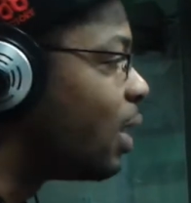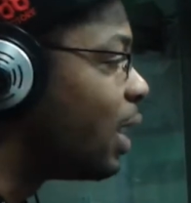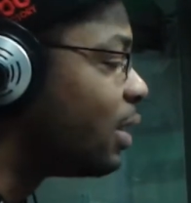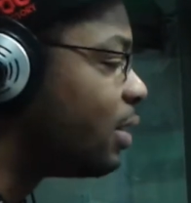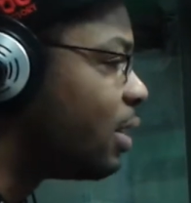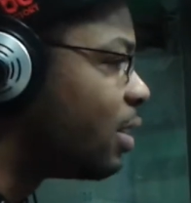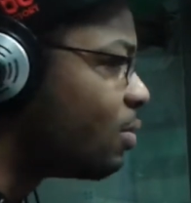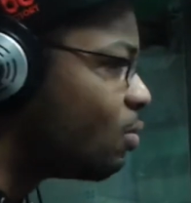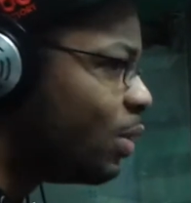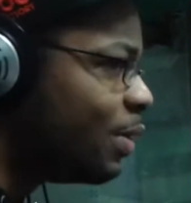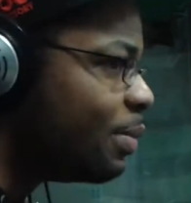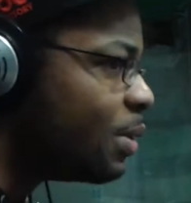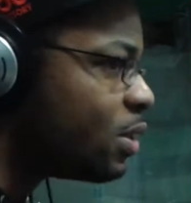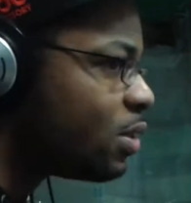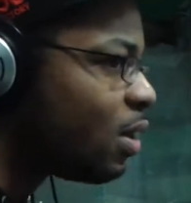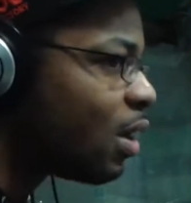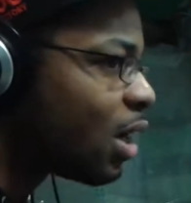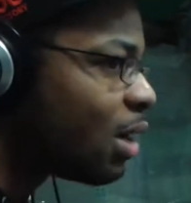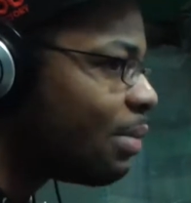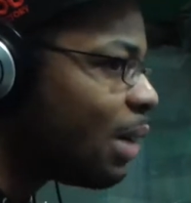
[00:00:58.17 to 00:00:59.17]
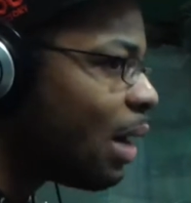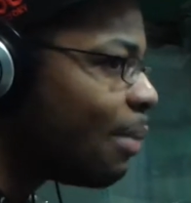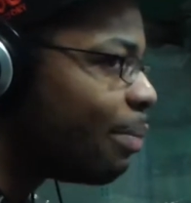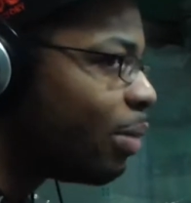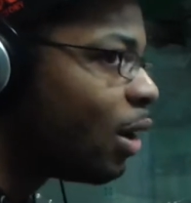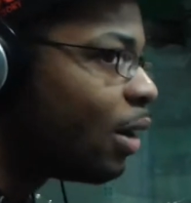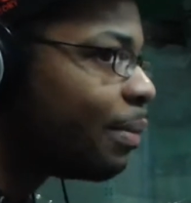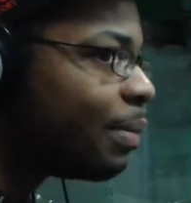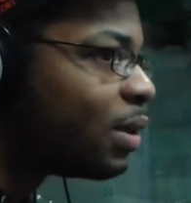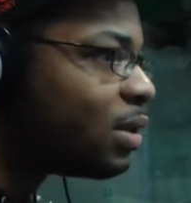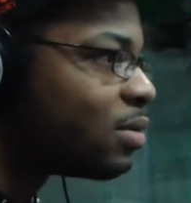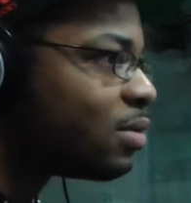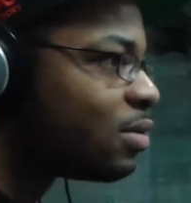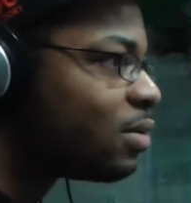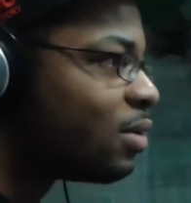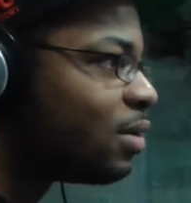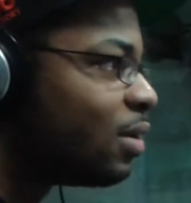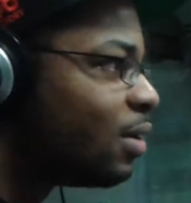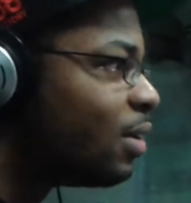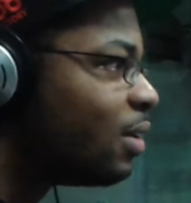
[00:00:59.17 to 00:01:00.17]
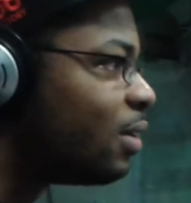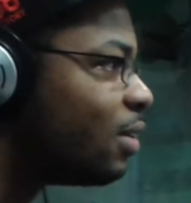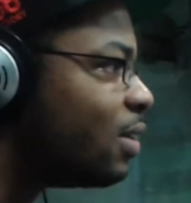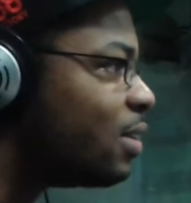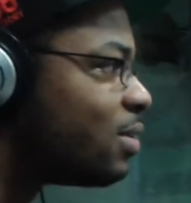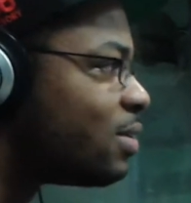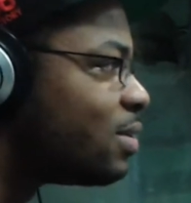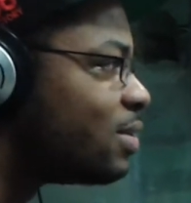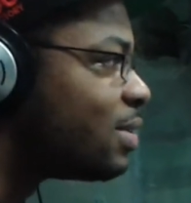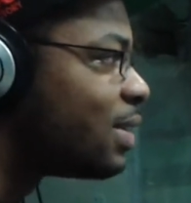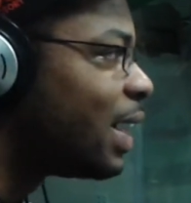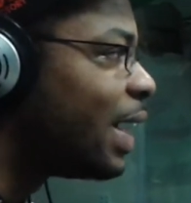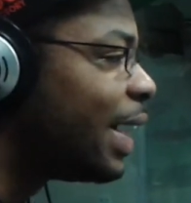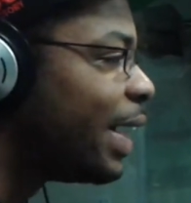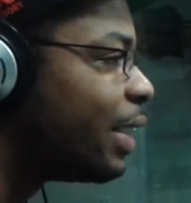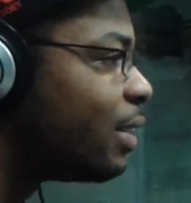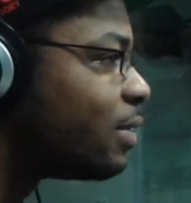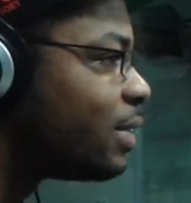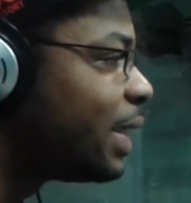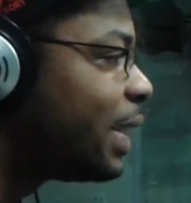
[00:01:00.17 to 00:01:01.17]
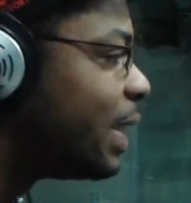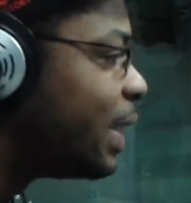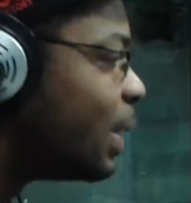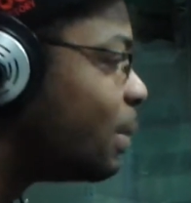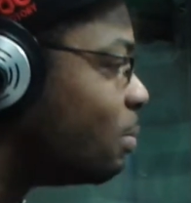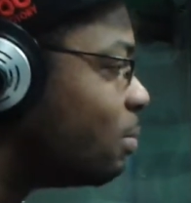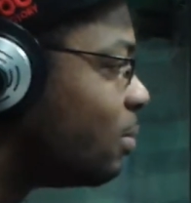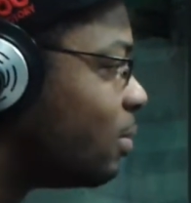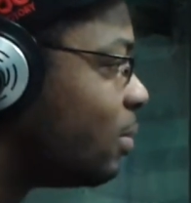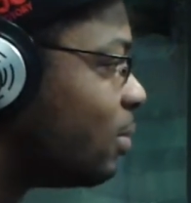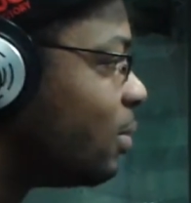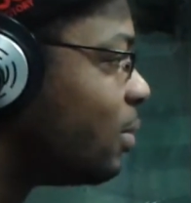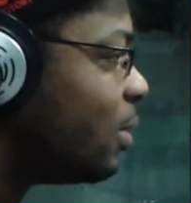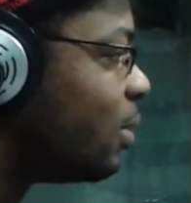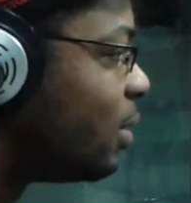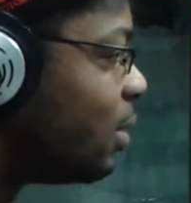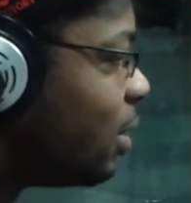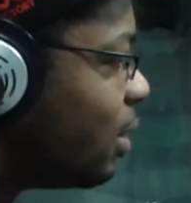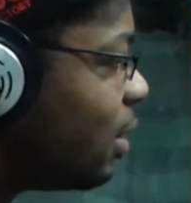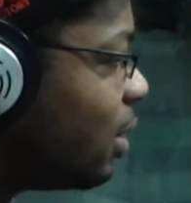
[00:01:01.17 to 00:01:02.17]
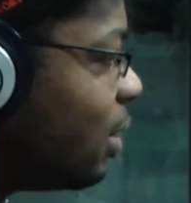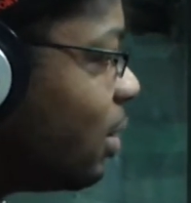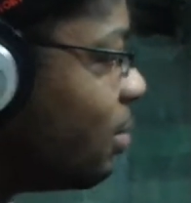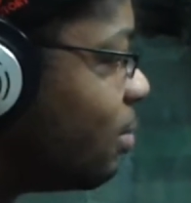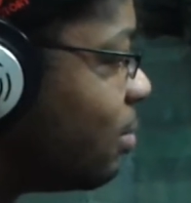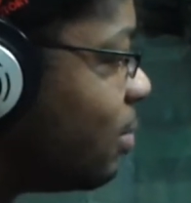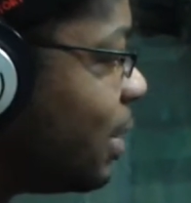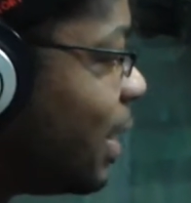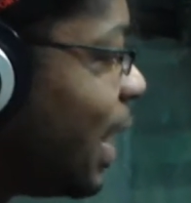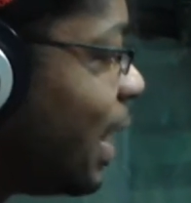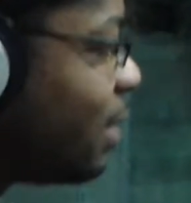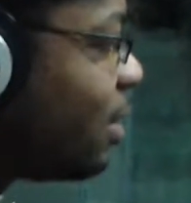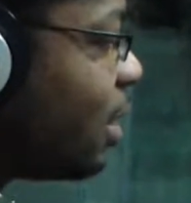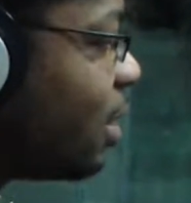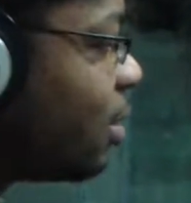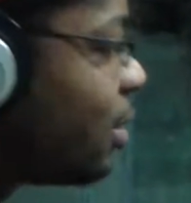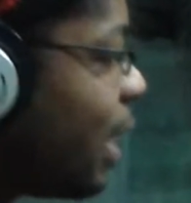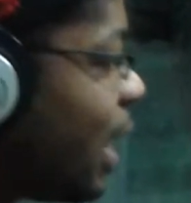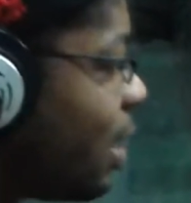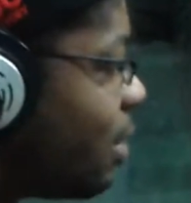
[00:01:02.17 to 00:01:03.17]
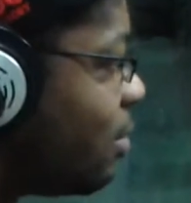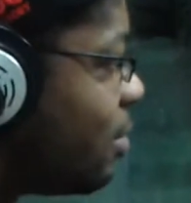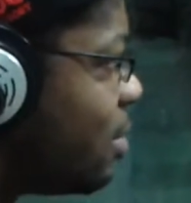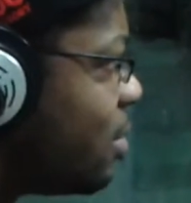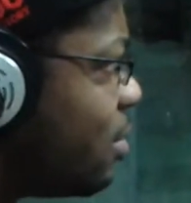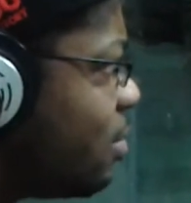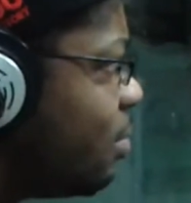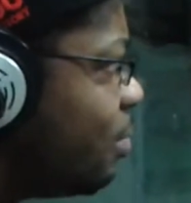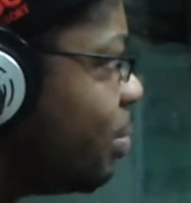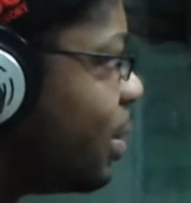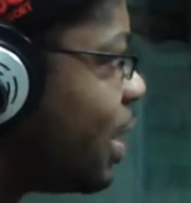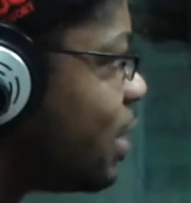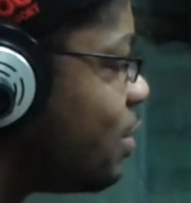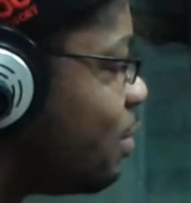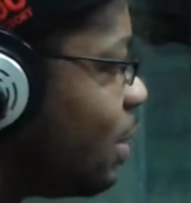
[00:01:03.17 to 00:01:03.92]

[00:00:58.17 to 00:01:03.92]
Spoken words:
I think we've been talking about purpose this entire time, and I think that plays a